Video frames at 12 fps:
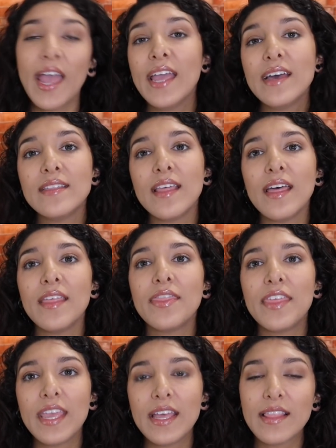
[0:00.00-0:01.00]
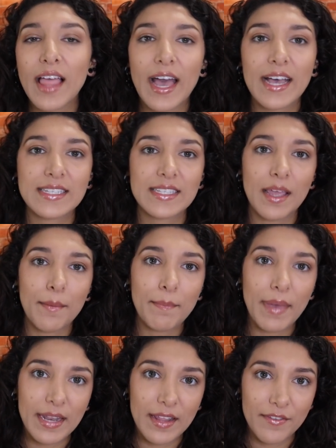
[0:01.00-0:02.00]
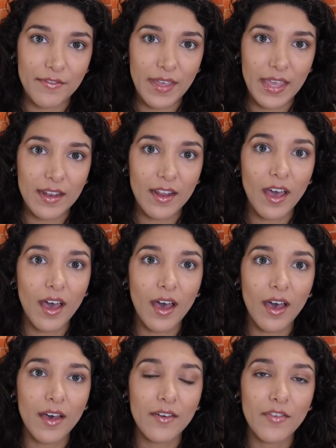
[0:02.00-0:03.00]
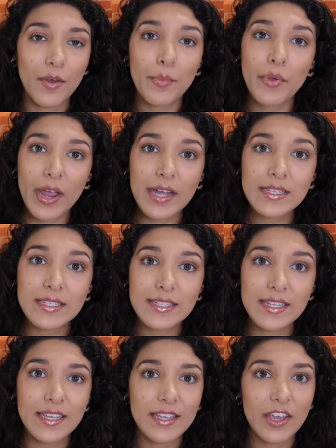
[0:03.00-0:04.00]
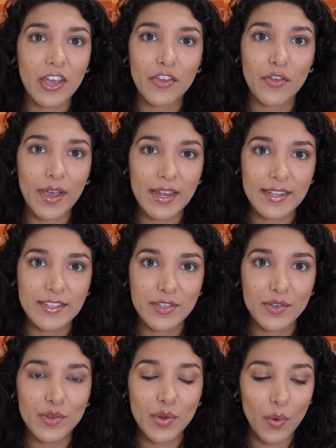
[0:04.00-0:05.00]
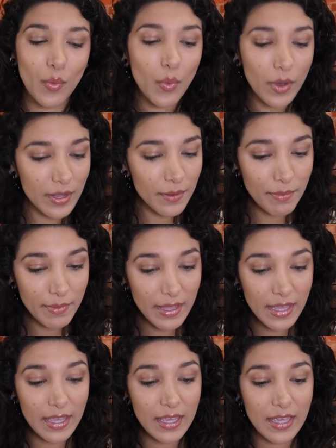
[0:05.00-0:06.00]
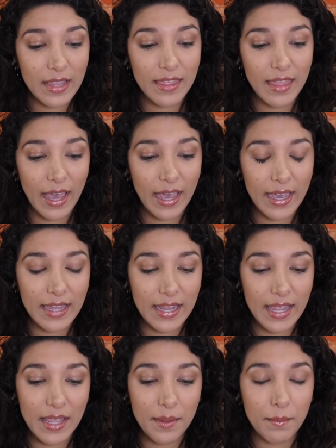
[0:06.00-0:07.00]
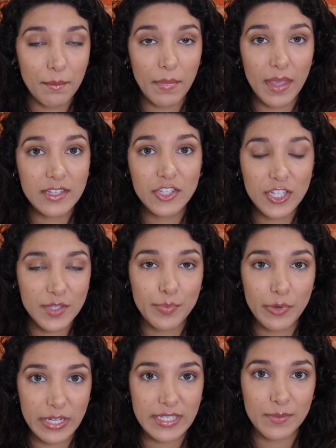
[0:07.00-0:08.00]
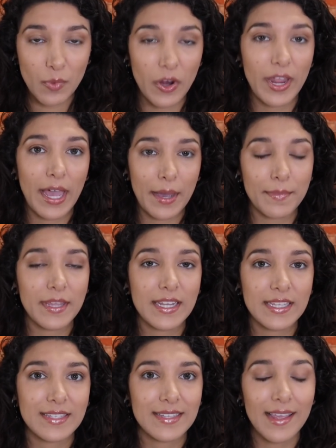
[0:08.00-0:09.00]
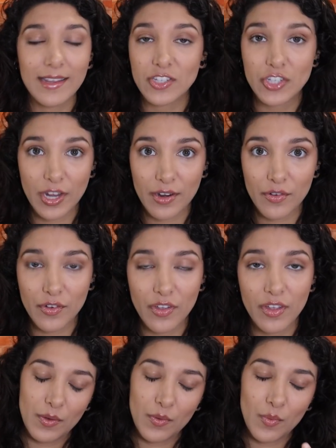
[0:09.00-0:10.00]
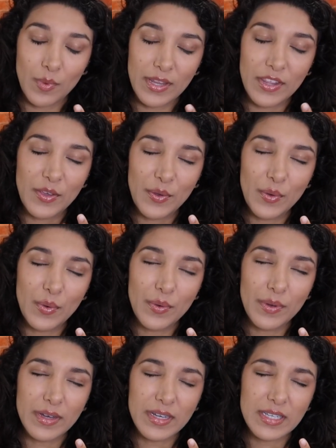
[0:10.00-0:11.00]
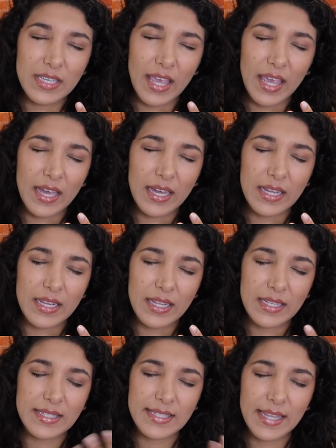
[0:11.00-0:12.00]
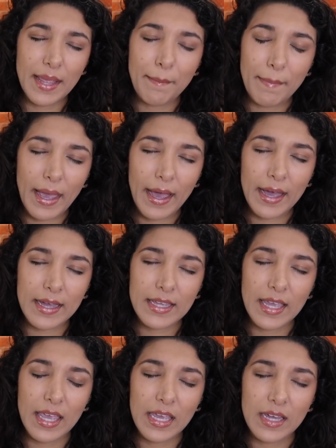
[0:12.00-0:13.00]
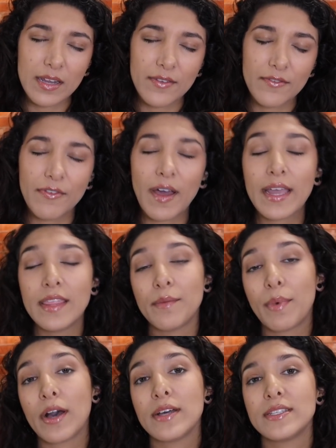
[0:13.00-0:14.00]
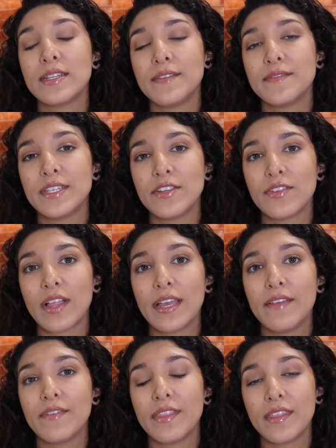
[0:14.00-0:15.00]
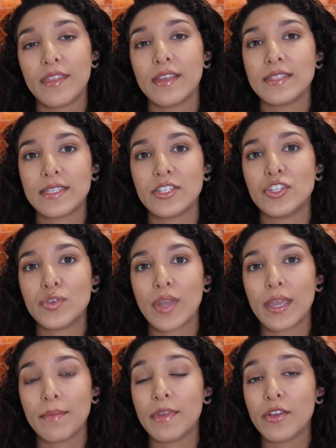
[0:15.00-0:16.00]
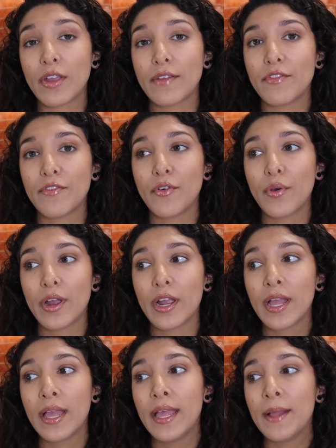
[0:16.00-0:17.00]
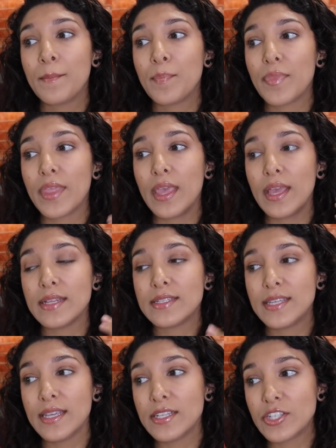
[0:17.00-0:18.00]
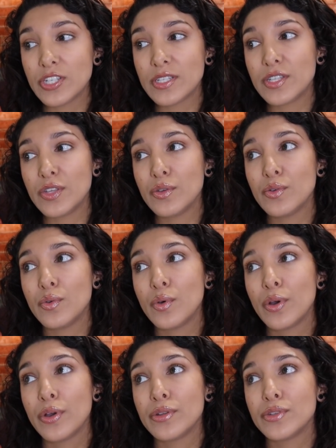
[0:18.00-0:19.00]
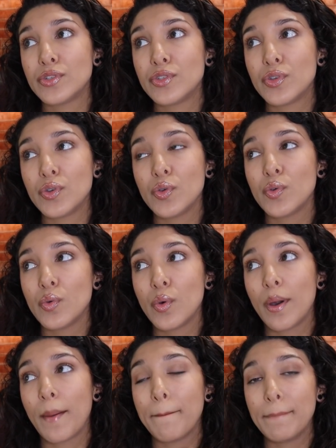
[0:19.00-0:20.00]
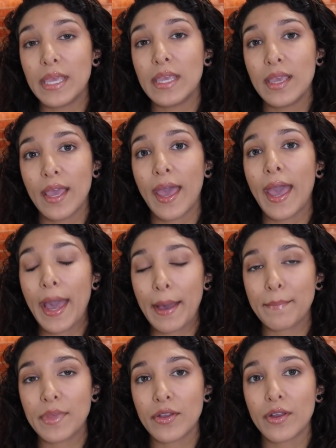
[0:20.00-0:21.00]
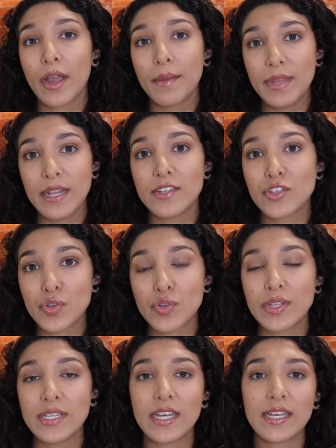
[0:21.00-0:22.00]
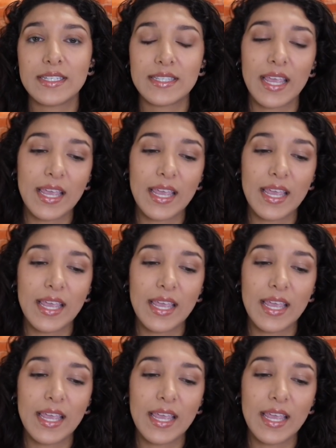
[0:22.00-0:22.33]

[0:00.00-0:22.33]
And the last benefit of practicing gratitude would be that it just breeds more happiness in general. When you can sit back and find the positives in your life and the things that you can be grateful for, it teaches you to be happier. I mean, it truly does.